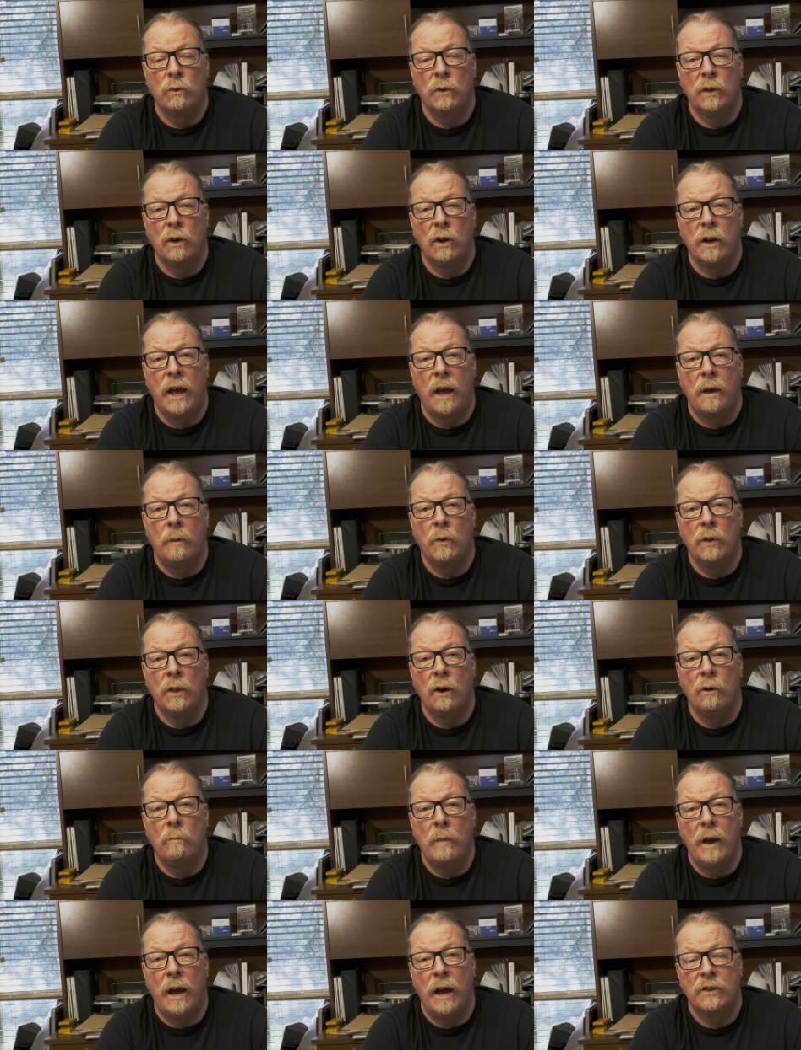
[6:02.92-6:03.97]
without without
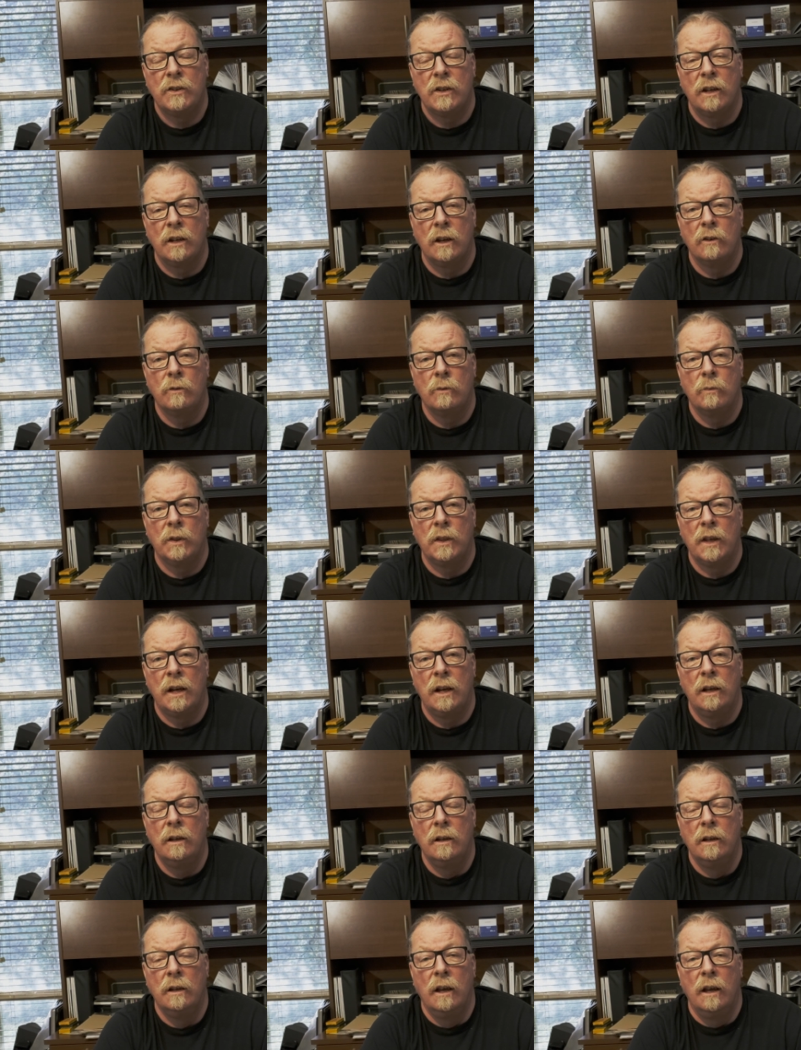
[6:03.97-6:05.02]
masking it with
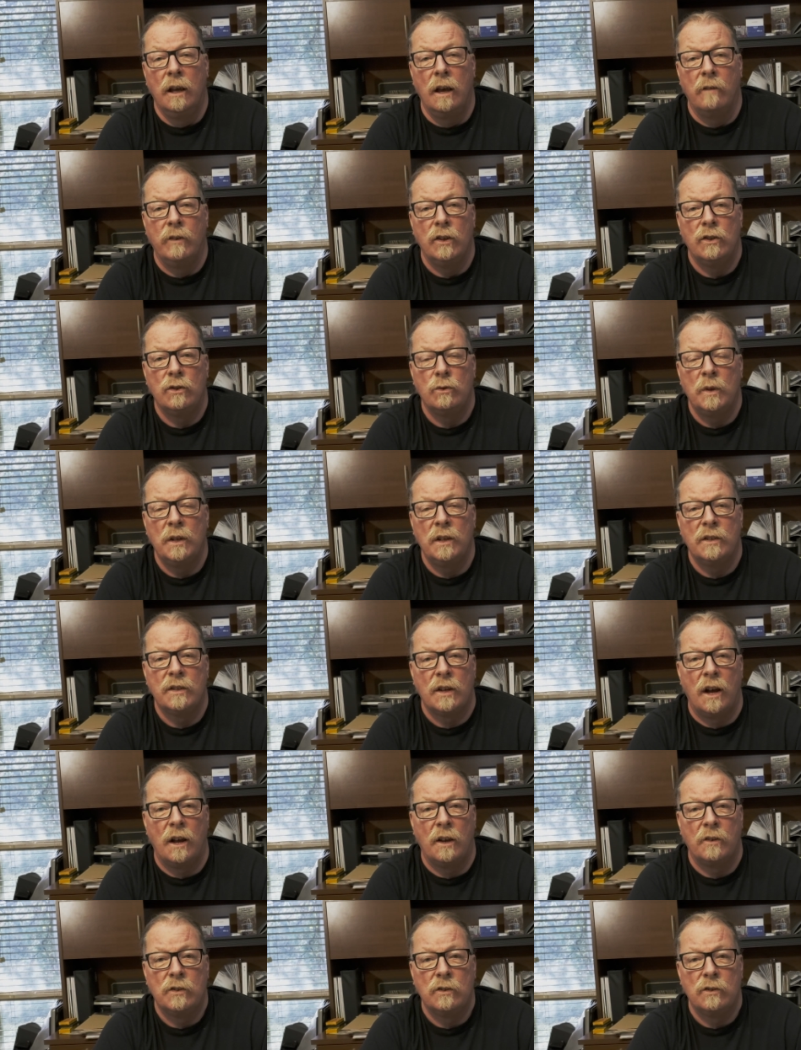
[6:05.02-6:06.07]
any heavy sweet
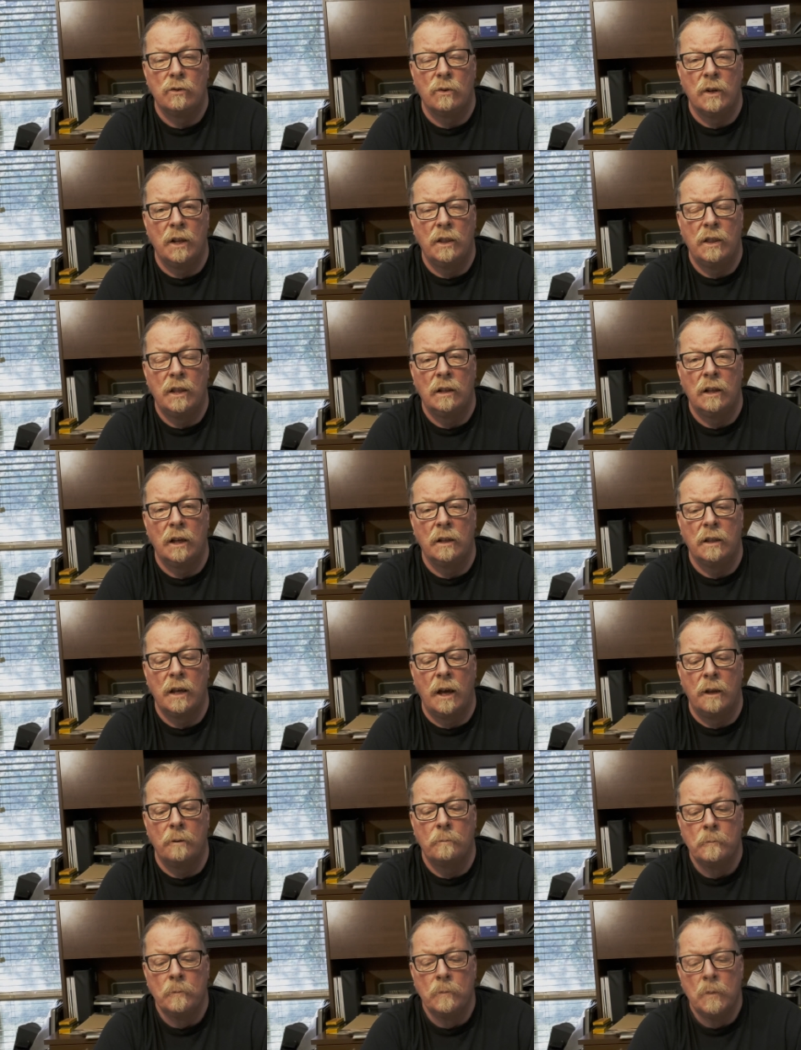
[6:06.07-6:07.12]
sauces or anything like that.